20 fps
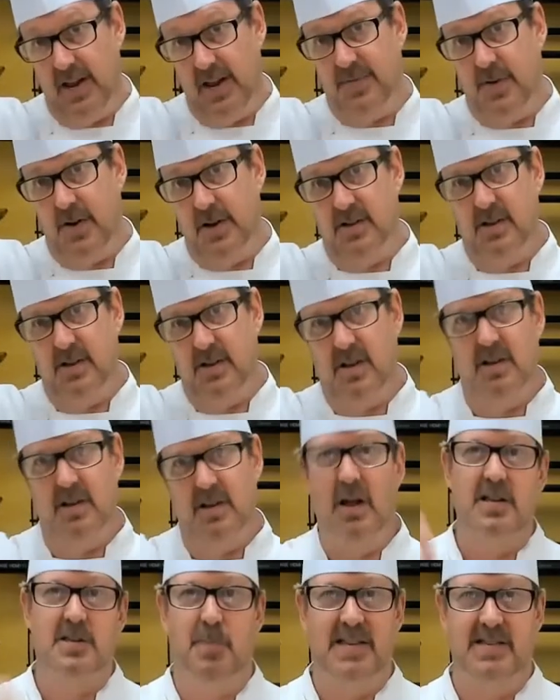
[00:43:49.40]

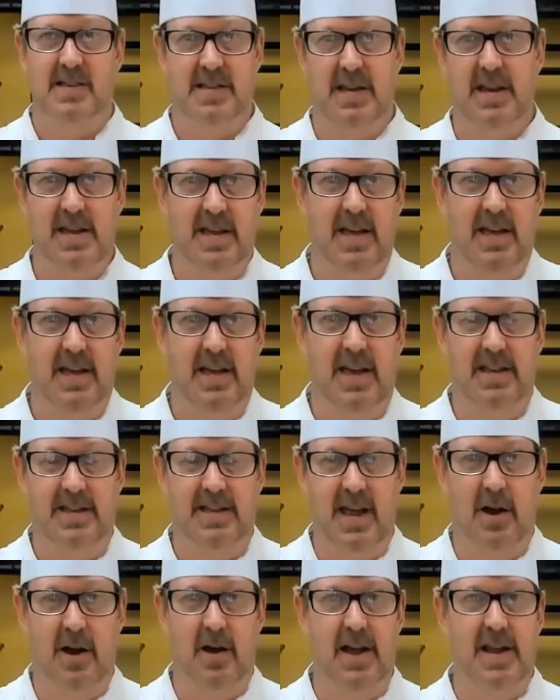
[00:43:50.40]
spices in
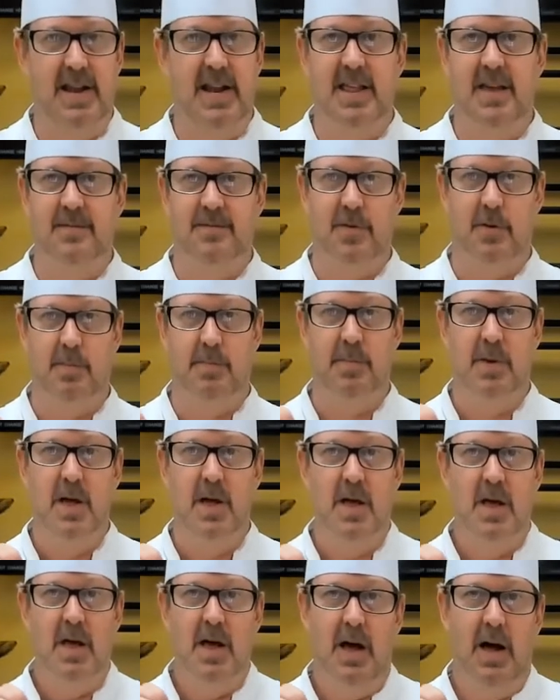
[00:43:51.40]
there. Anything from
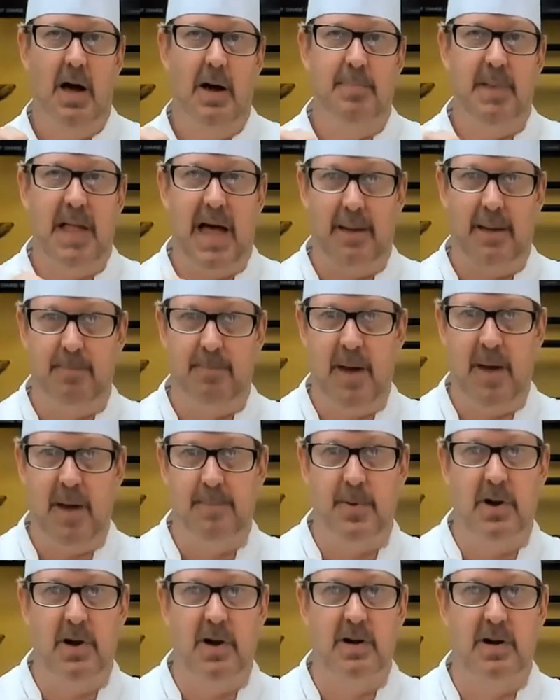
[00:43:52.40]
black
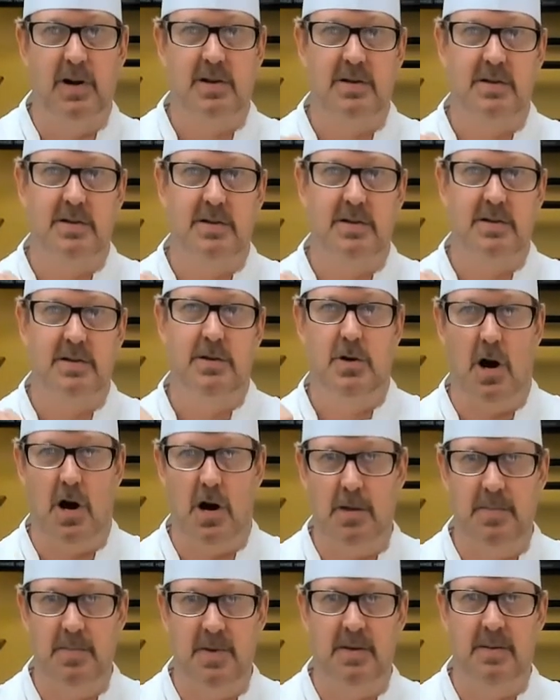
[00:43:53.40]
pepper to
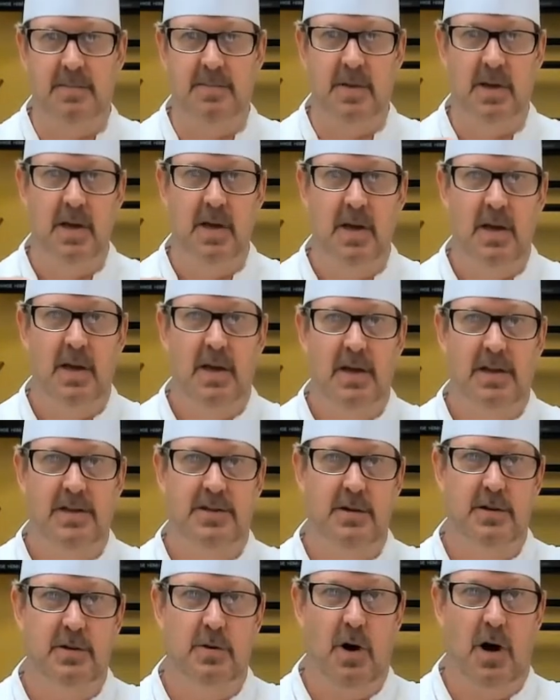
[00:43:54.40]
cardamom
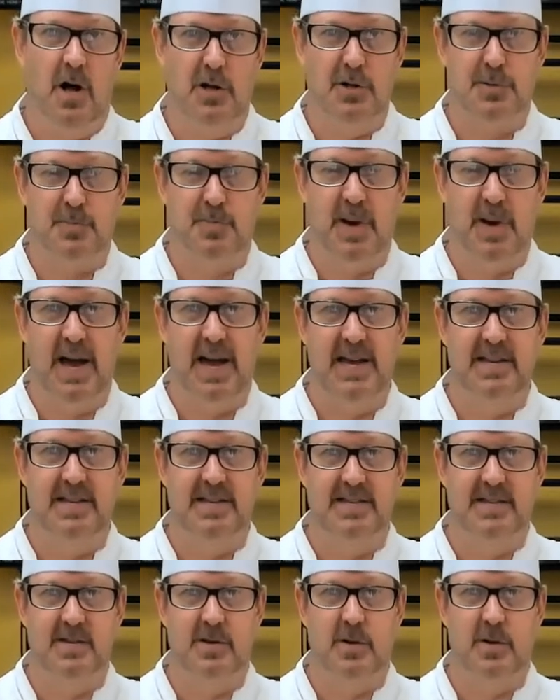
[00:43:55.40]
to
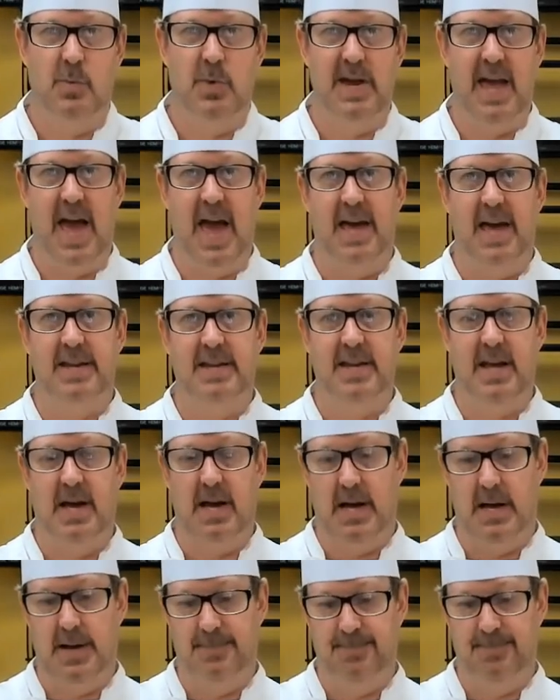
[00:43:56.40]
allspice. We had
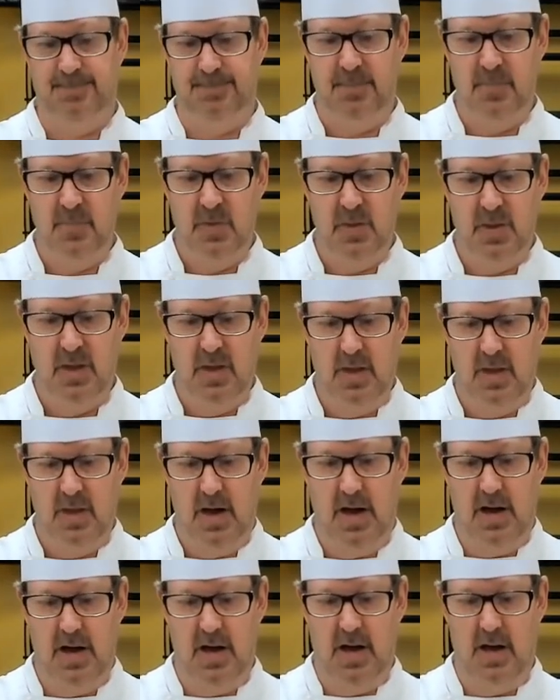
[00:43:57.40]

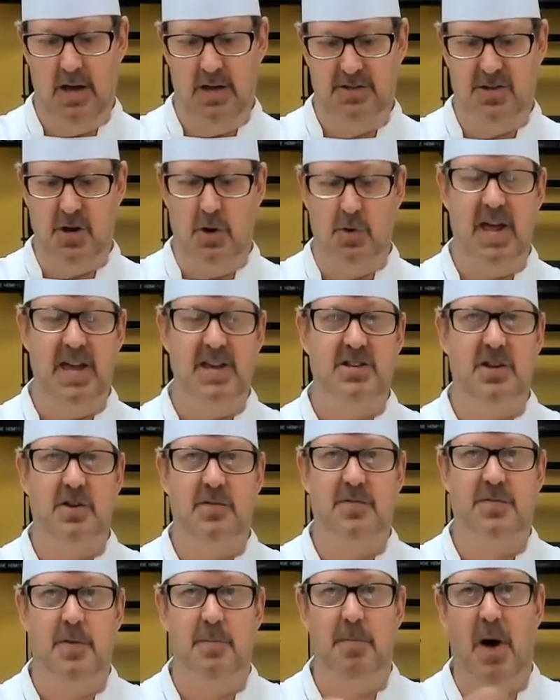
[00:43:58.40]
a donation
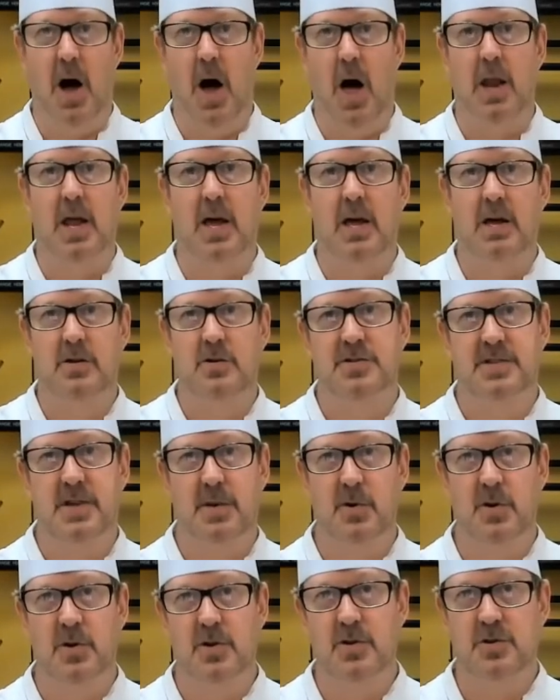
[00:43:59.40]
from Mahana, who's
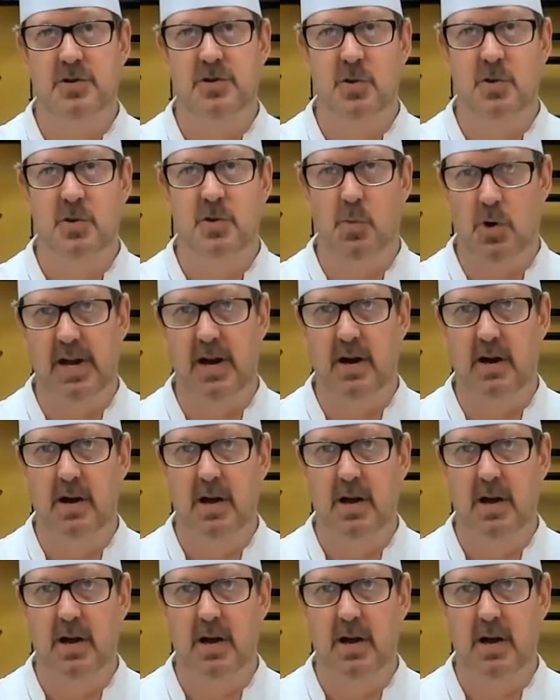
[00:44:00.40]
someone who used to work here,